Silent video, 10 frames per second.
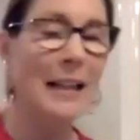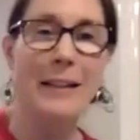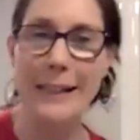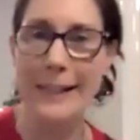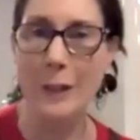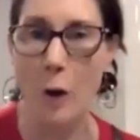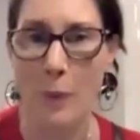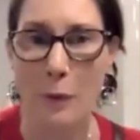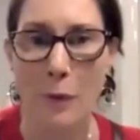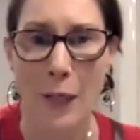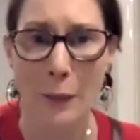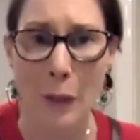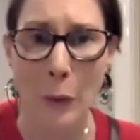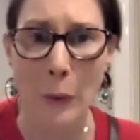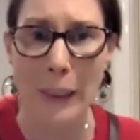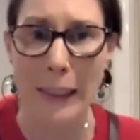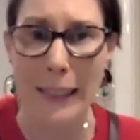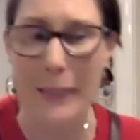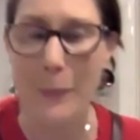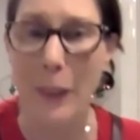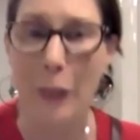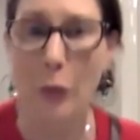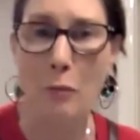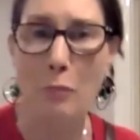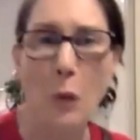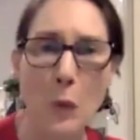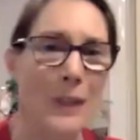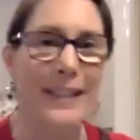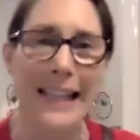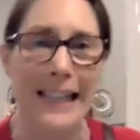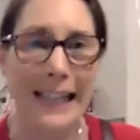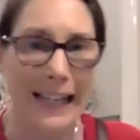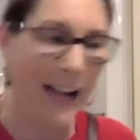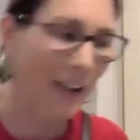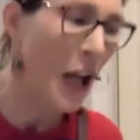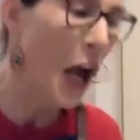This has not been pre-recorded. That's why I couldn't pause and then get it out.